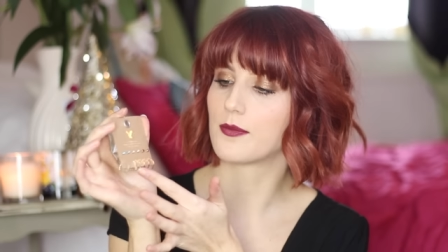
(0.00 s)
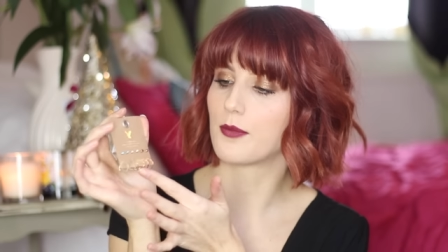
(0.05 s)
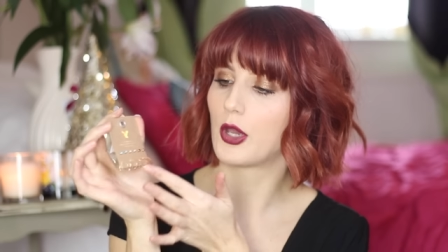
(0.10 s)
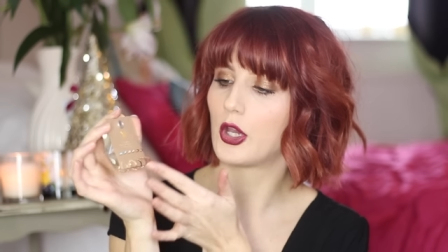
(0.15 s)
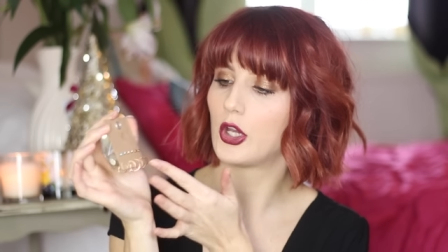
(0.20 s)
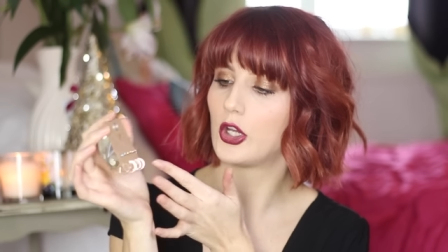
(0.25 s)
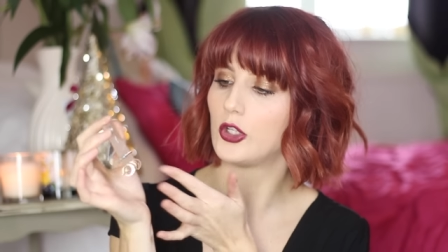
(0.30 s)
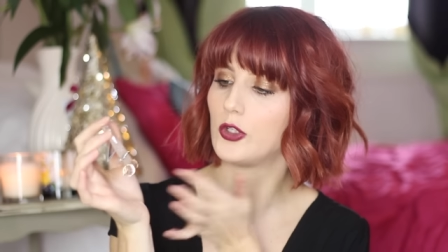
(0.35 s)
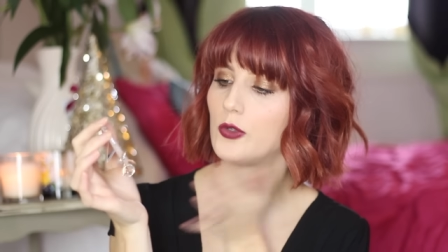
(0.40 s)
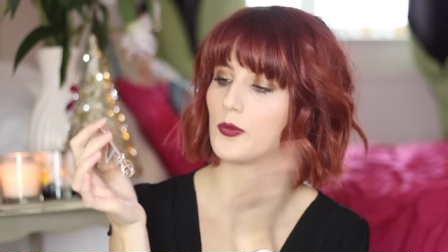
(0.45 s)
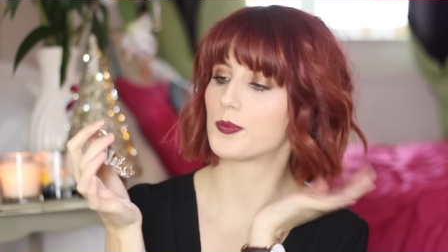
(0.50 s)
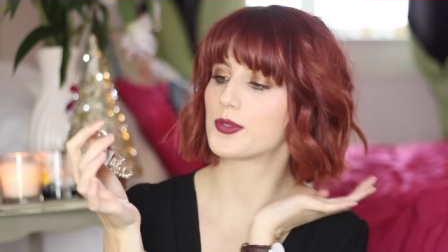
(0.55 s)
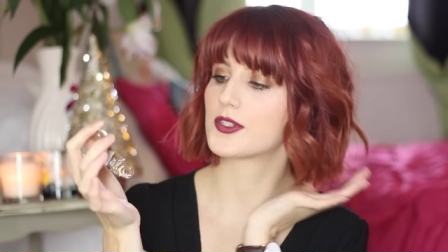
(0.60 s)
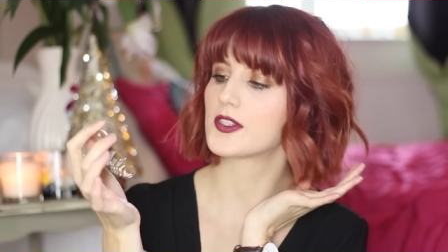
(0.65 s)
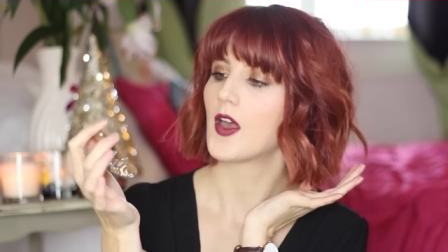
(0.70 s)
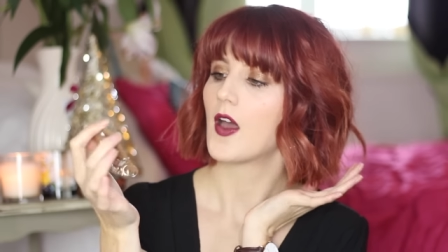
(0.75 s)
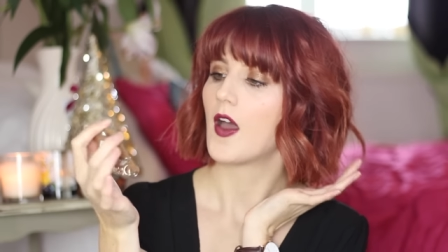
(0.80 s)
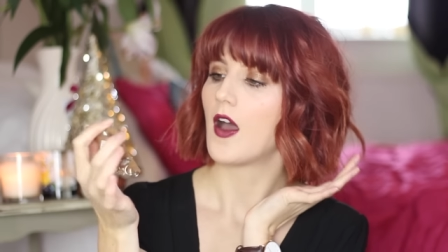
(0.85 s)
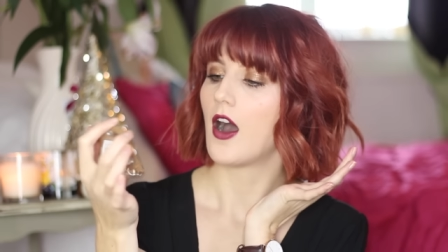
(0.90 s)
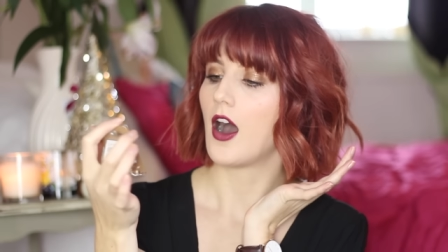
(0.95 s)
some
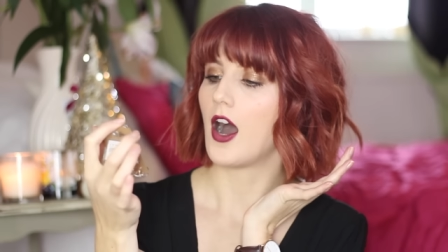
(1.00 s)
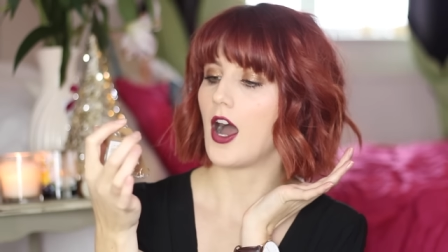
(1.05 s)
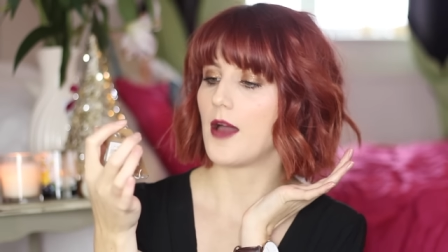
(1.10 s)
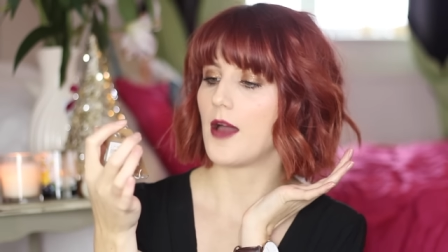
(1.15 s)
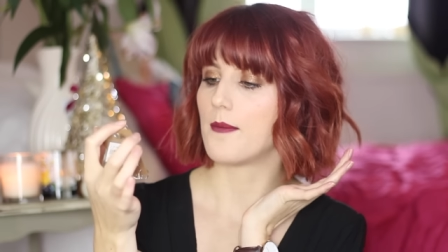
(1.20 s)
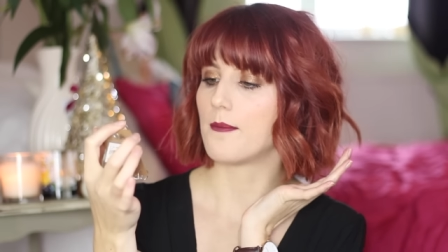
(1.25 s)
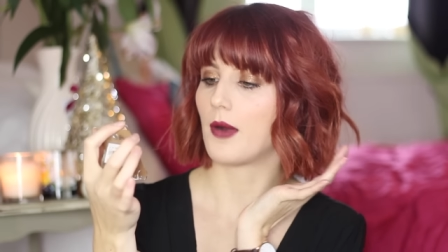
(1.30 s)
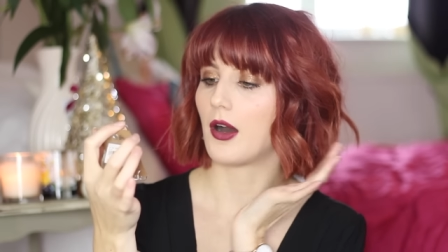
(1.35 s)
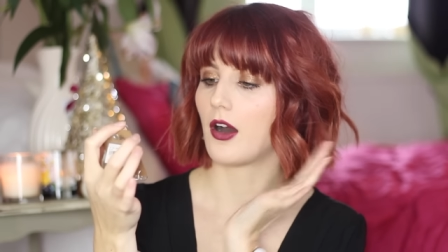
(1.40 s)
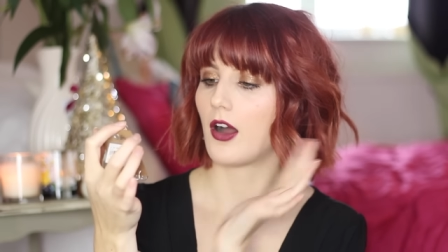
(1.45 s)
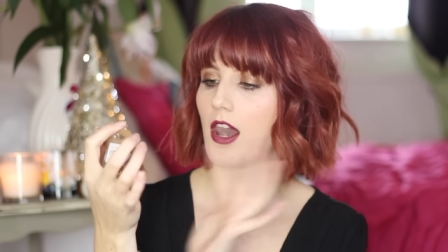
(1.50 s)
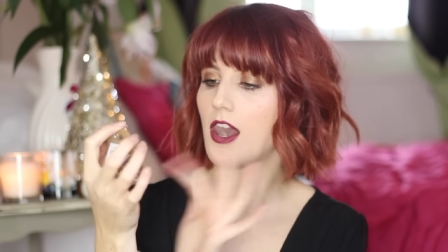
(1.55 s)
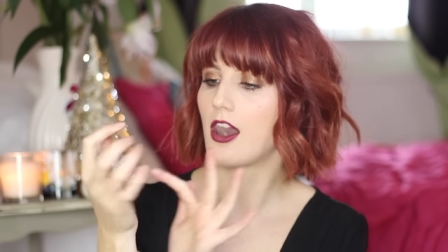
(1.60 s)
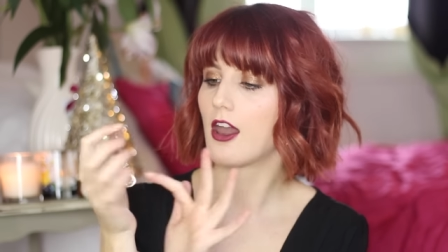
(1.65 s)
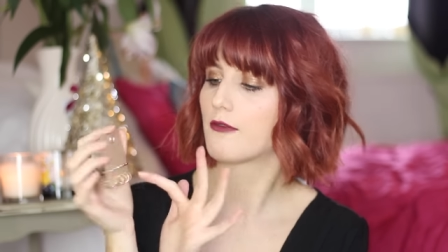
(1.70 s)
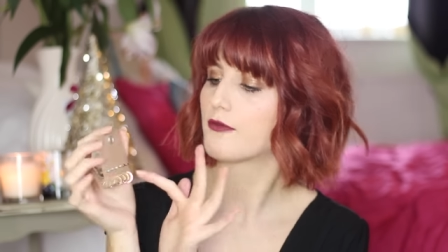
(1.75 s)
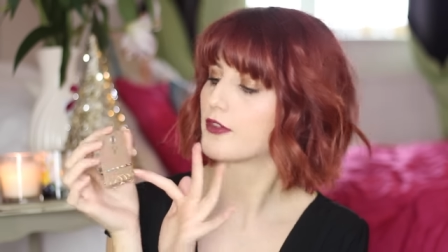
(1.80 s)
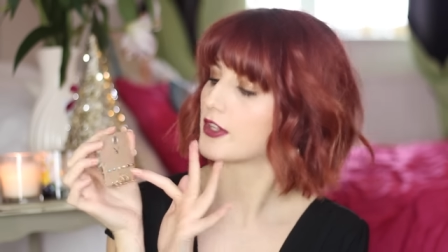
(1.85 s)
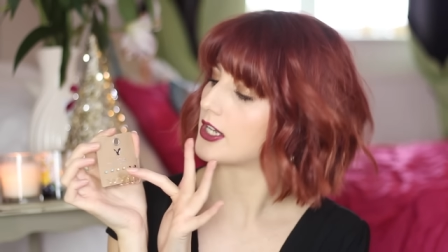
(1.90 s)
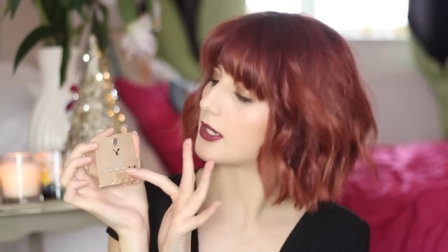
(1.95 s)
hoops. I
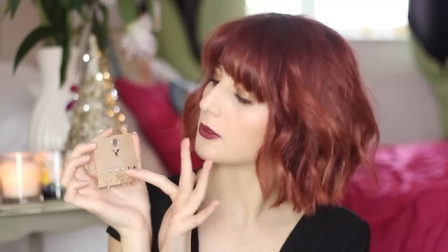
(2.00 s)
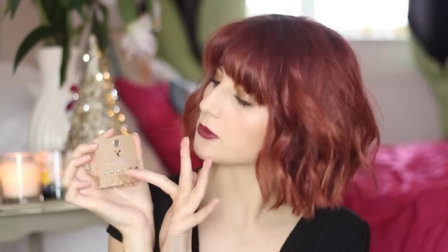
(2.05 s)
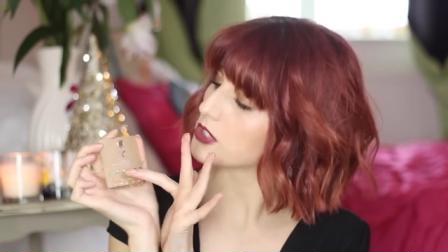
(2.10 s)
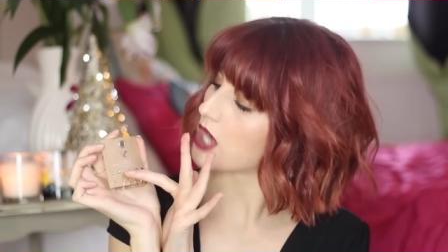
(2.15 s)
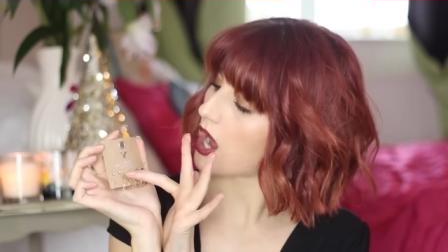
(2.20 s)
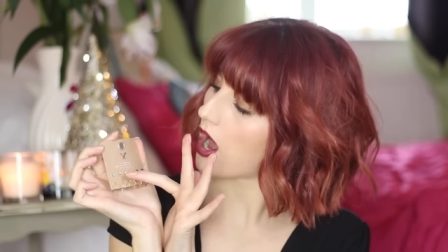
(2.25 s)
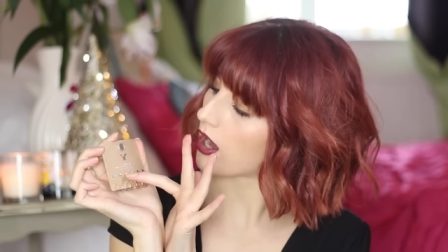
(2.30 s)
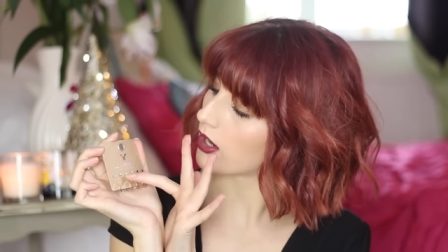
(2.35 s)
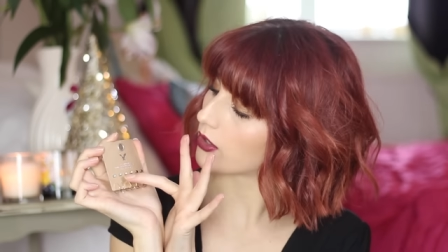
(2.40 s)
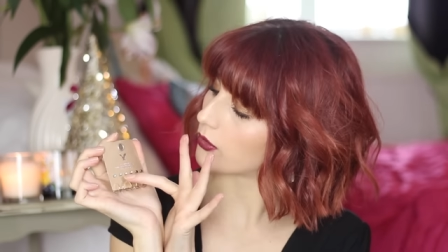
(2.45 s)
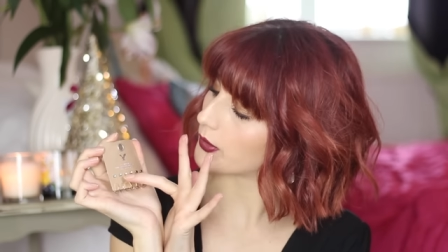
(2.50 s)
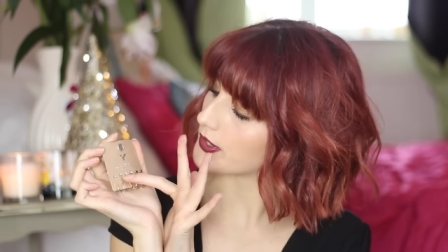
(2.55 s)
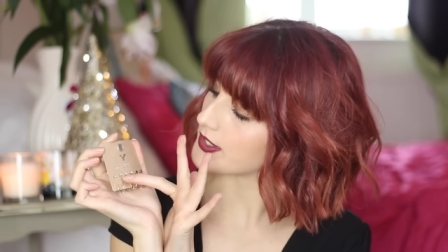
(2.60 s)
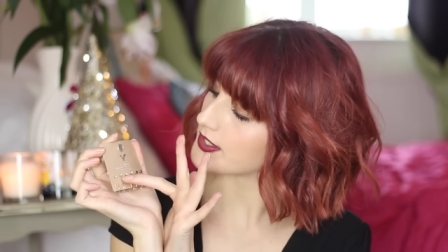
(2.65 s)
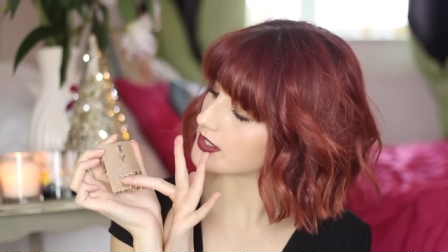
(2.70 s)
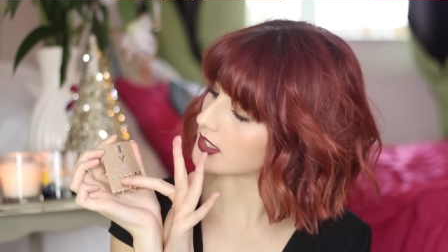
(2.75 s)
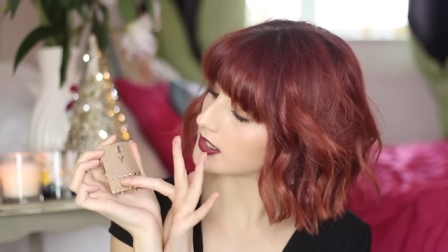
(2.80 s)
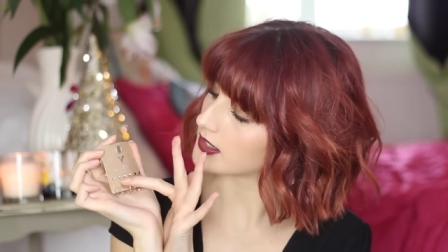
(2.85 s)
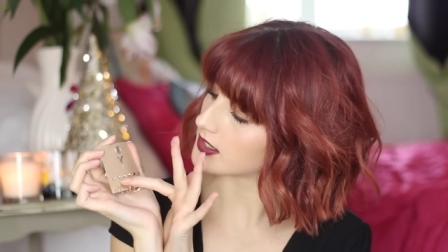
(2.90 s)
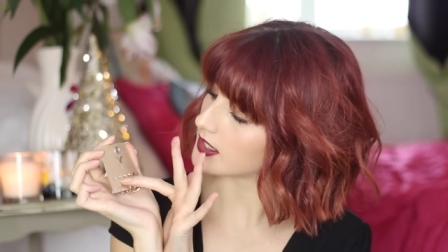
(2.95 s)
love the little
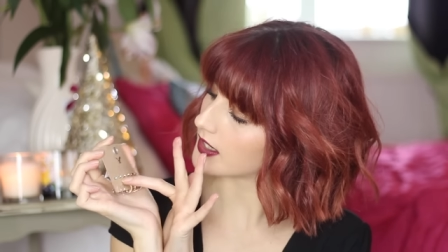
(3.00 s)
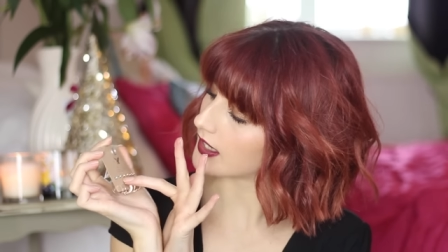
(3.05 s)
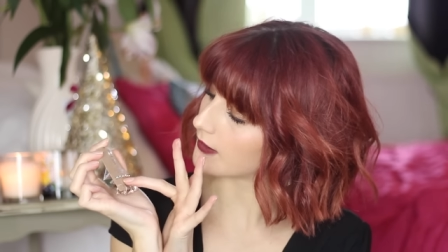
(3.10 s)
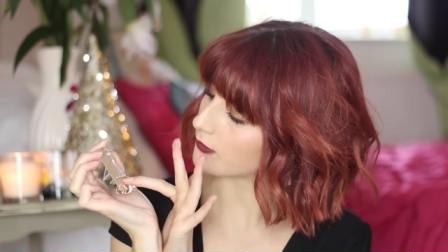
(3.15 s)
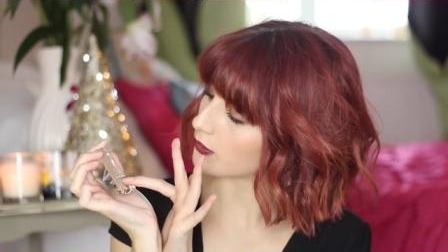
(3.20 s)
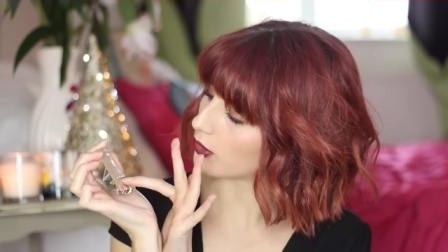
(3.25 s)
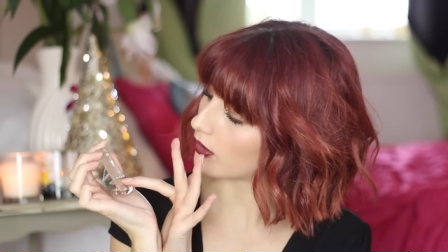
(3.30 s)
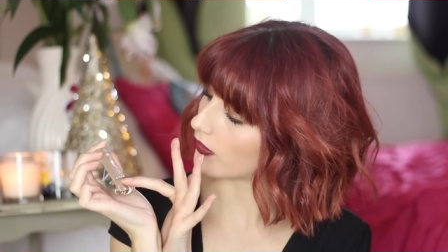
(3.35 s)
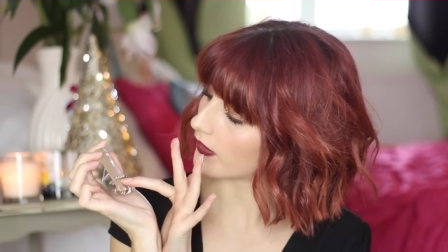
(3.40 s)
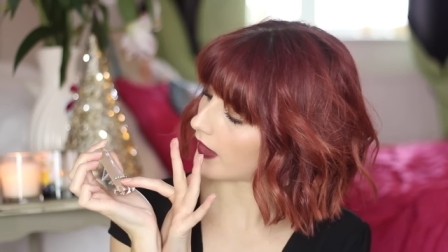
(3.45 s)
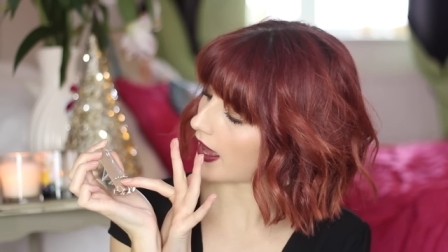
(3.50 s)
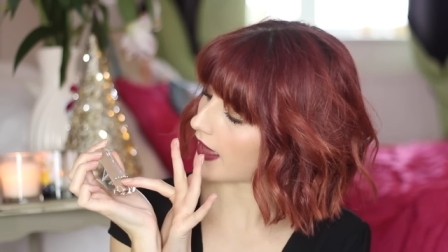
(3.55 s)
turquoise studs that they've got